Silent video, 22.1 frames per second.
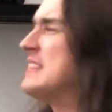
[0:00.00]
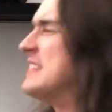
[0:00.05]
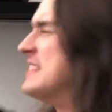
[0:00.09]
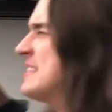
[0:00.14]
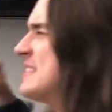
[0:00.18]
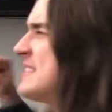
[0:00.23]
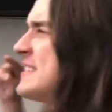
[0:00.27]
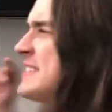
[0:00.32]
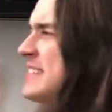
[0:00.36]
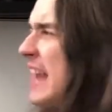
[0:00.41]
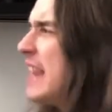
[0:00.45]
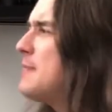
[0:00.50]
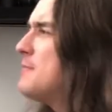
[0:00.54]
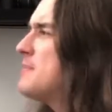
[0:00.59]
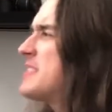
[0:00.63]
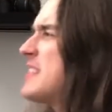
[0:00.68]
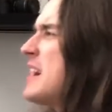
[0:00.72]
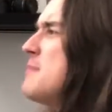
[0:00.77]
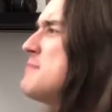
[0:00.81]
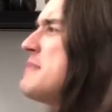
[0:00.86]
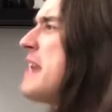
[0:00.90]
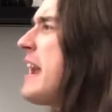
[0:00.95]
the same
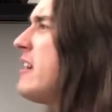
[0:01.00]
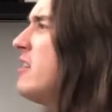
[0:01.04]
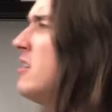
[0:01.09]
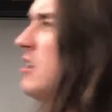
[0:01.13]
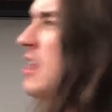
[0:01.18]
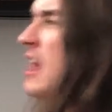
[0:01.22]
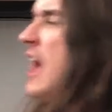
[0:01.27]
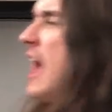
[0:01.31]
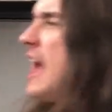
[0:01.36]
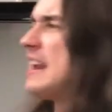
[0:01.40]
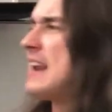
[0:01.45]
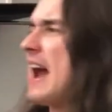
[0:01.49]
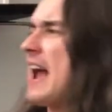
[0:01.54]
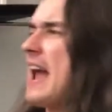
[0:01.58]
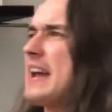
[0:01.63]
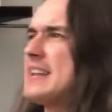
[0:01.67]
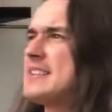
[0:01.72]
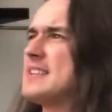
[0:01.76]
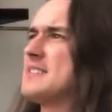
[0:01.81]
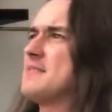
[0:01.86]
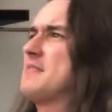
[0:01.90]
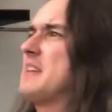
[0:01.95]
thumbnail, and I
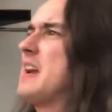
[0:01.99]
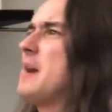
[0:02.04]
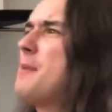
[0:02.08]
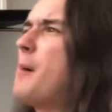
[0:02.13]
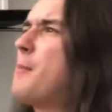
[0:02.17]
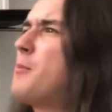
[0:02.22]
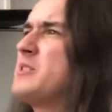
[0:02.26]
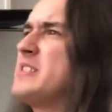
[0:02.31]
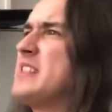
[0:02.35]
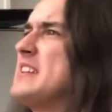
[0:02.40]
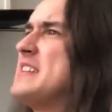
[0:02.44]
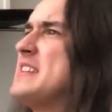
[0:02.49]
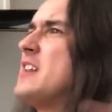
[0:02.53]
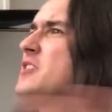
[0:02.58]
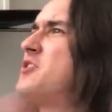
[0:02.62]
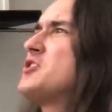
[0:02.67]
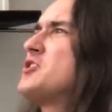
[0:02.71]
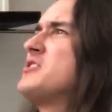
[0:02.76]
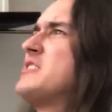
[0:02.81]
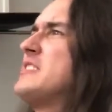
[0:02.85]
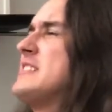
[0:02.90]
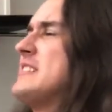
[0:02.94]
had to come up with
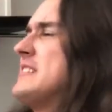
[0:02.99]
another